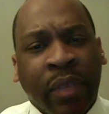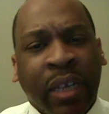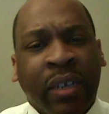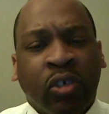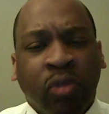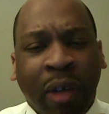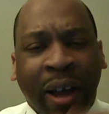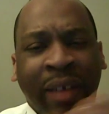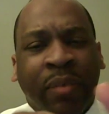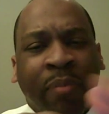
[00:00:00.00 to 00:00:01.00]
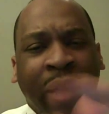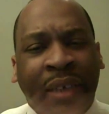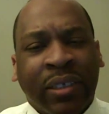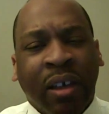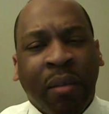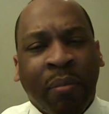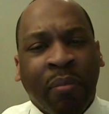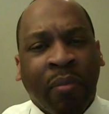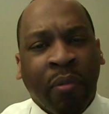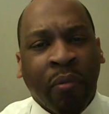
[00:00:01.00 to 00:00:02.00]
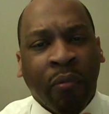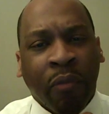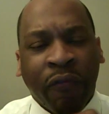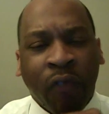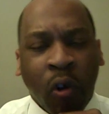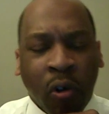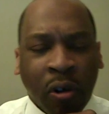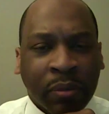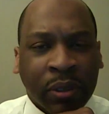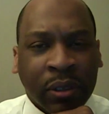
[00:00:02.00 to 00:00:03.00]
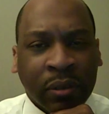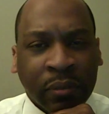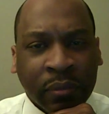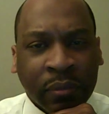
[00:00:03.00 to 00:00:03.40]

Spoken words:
that is trying to make some reforms.